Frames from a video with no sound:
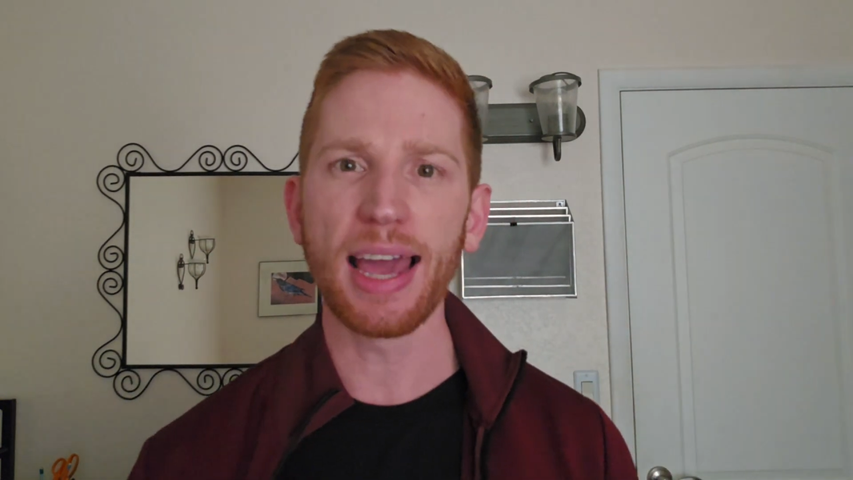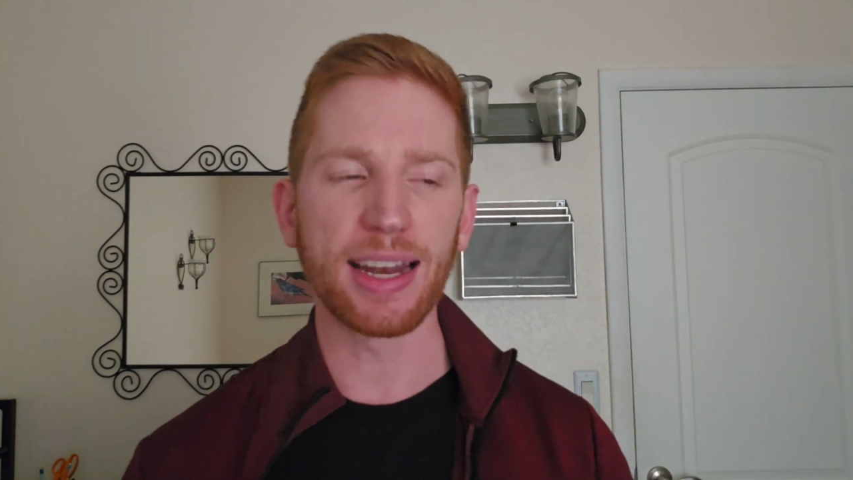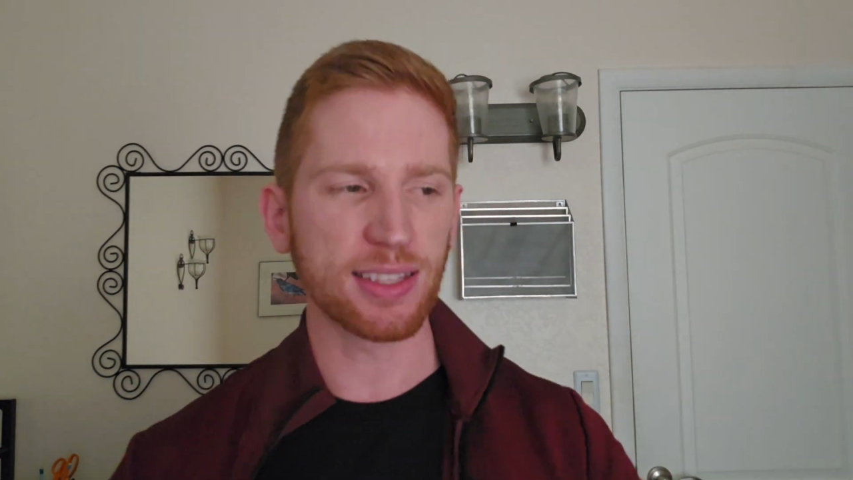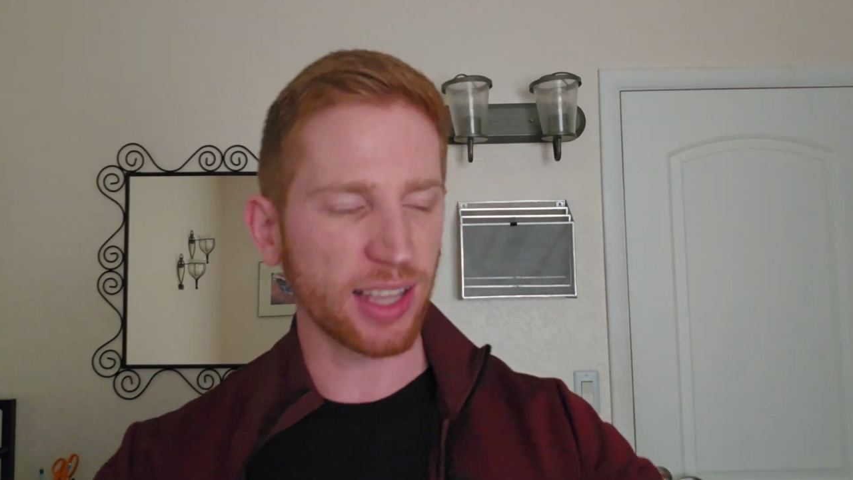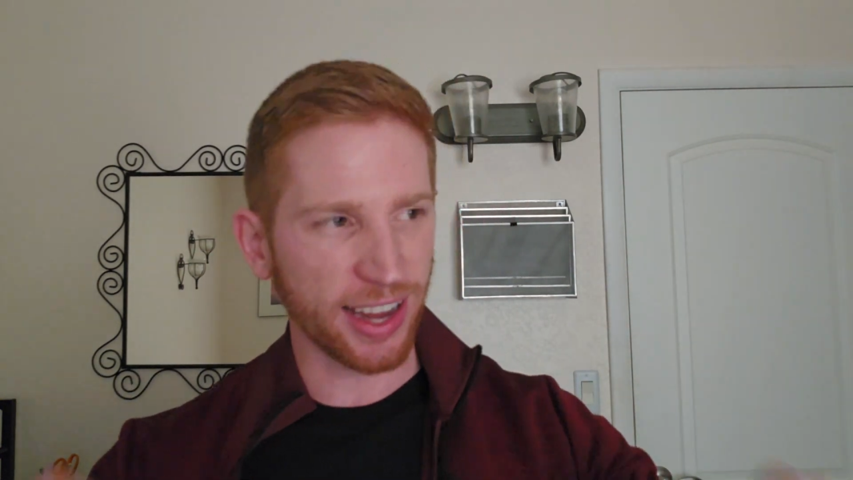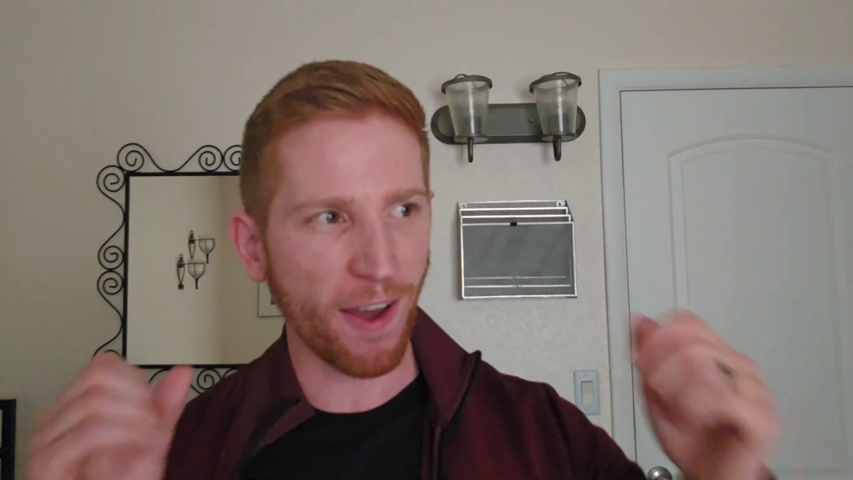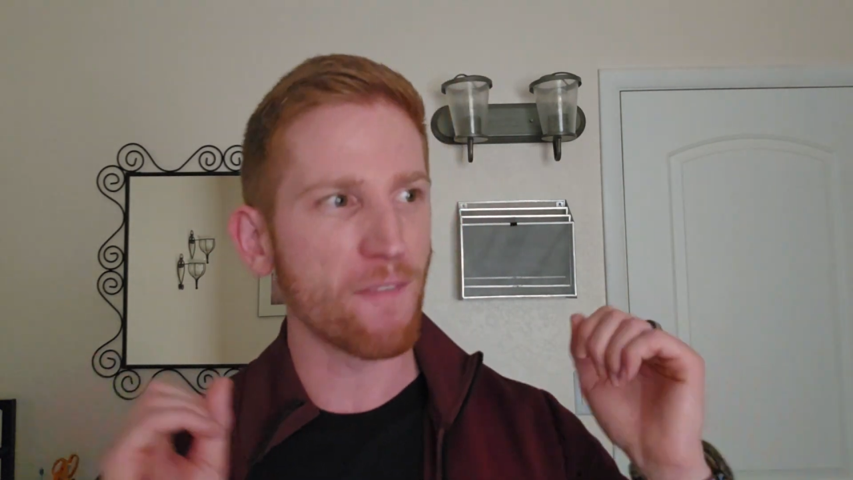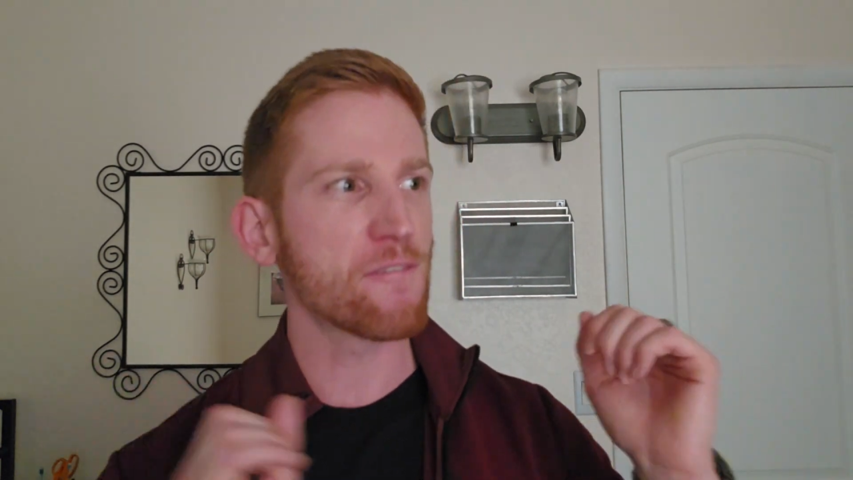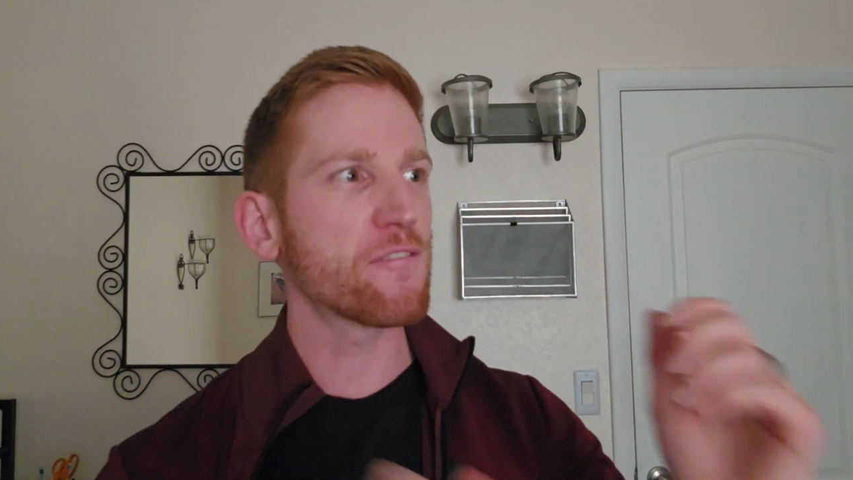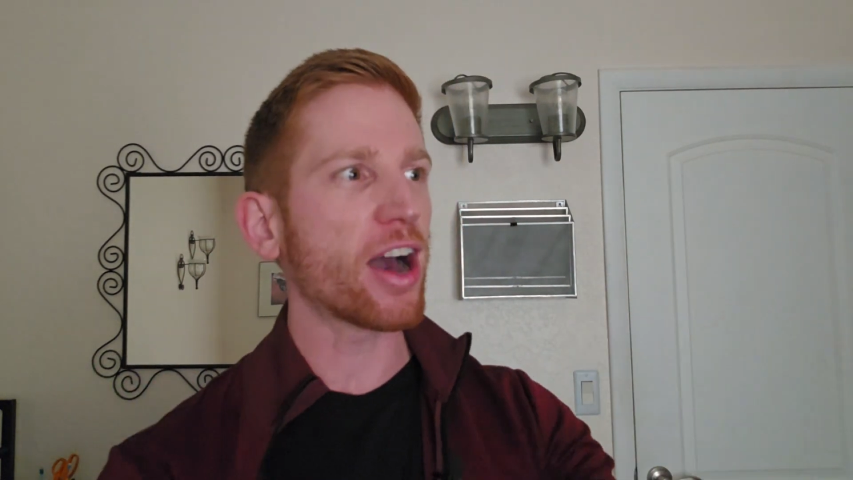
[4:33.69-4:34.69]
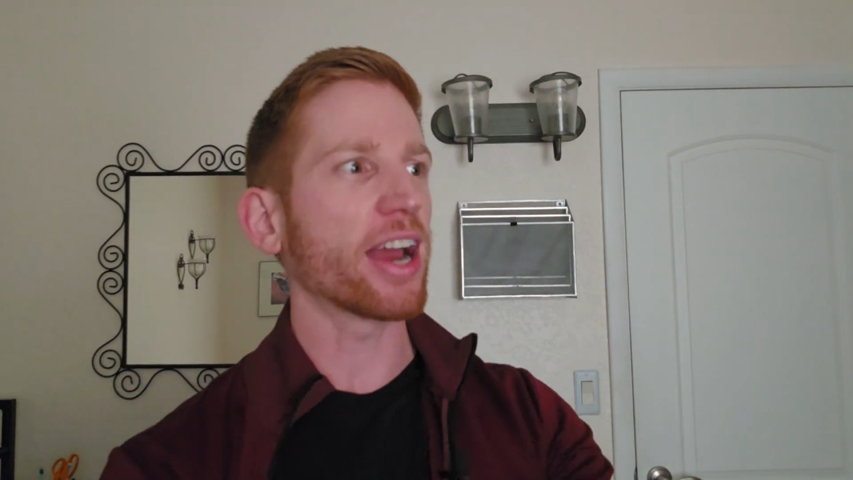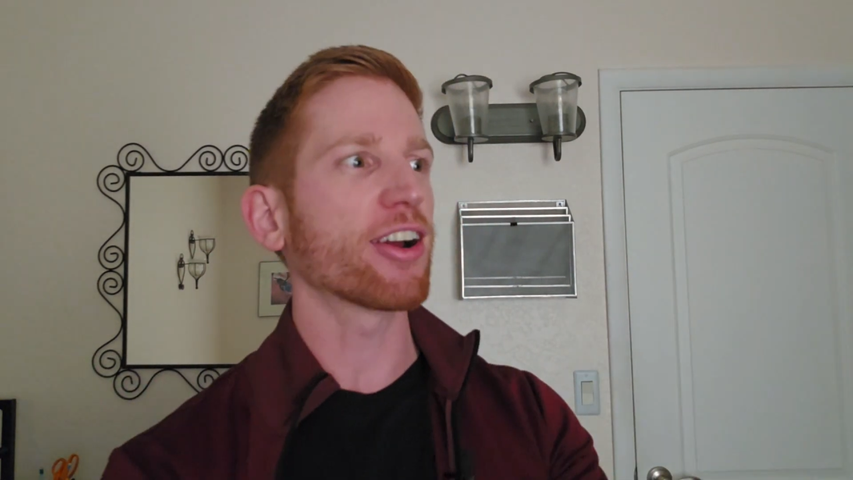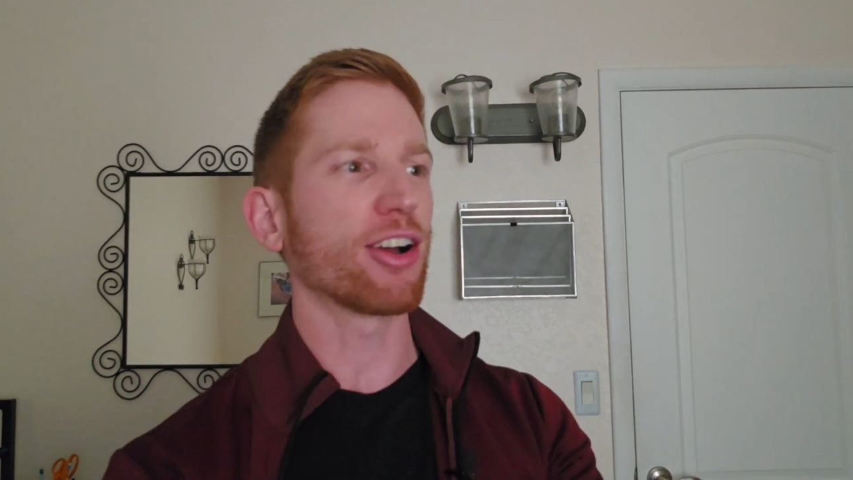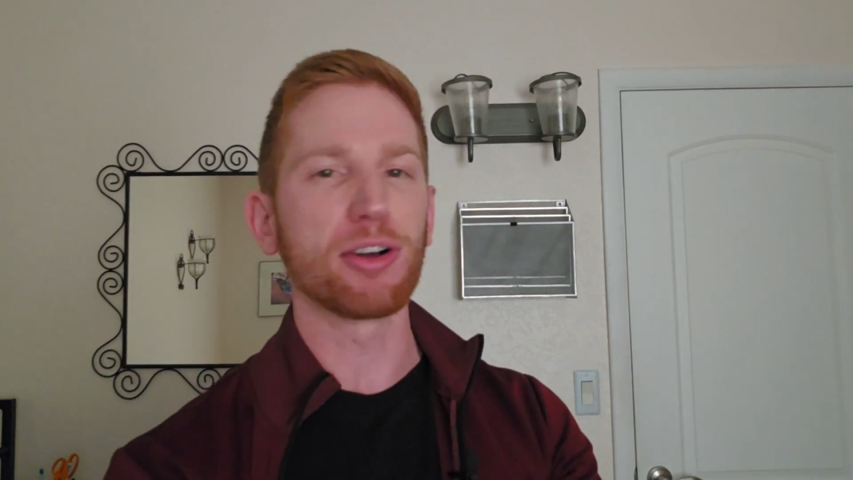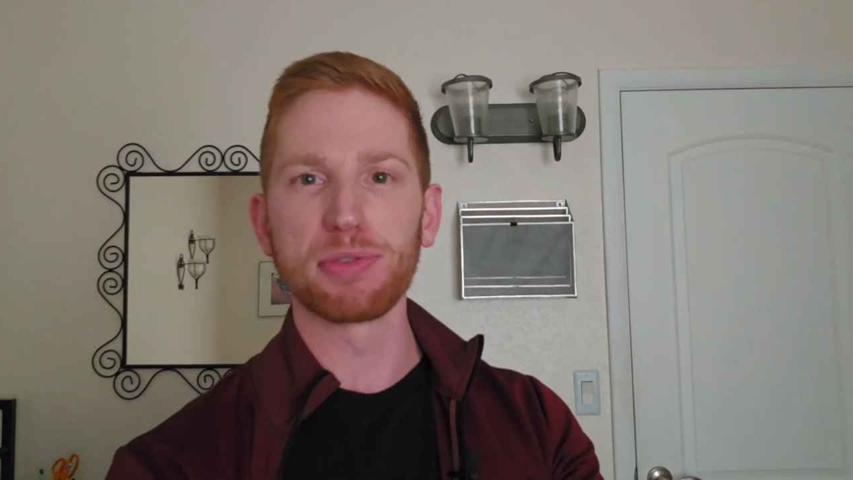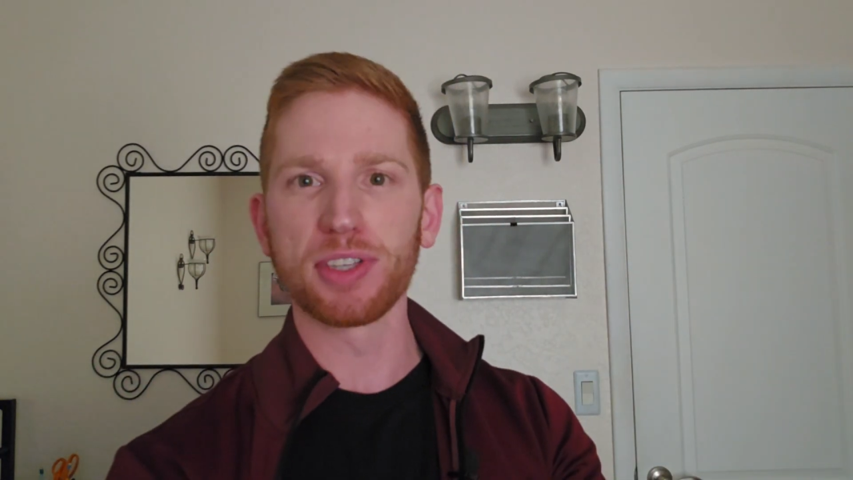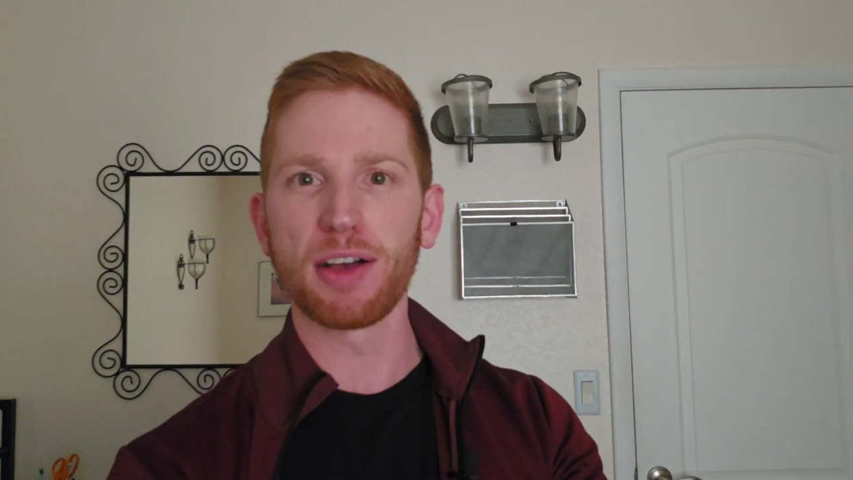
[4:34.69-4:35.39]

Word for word: and it's like a fire hose